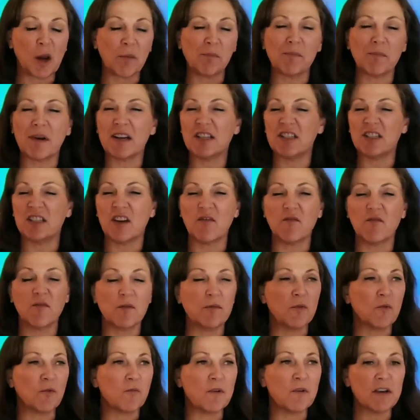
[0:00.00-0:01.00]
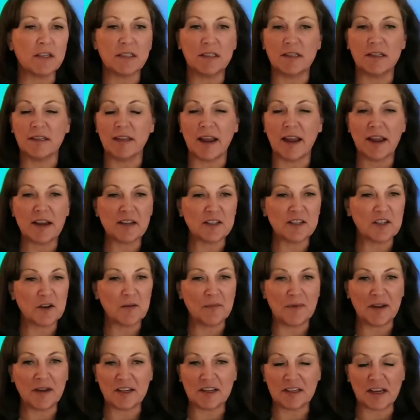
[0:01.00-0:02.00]
myself from the rest of the
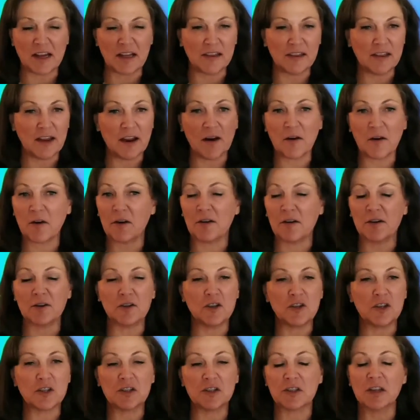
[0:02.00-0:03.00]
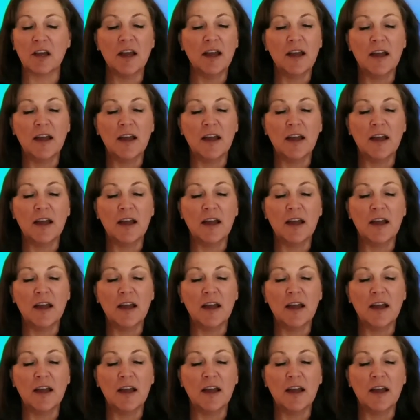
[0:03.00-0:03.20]
SOBs out there who are just